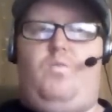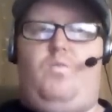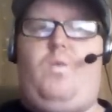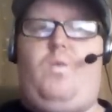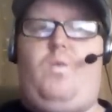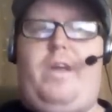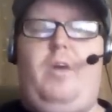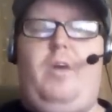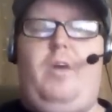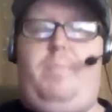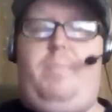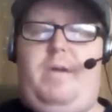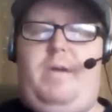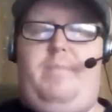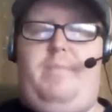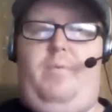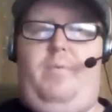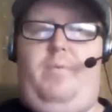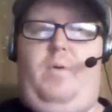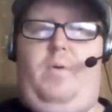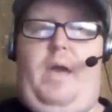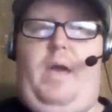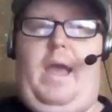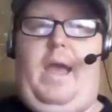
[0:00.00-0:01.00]
real
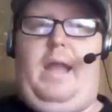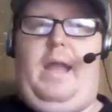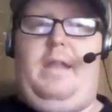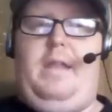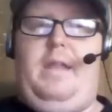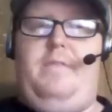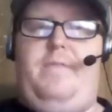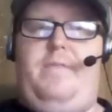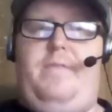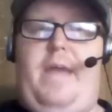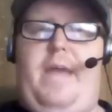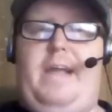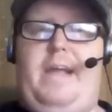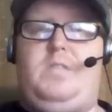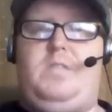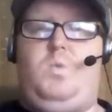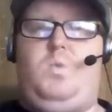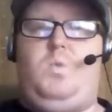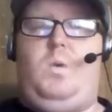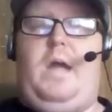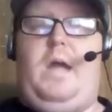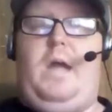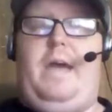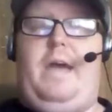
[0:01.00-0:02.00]
people, and that's
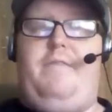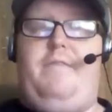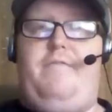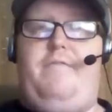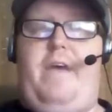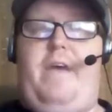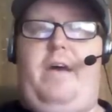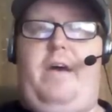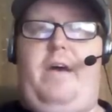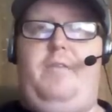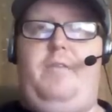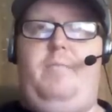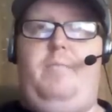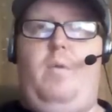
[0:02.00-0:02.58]
what I found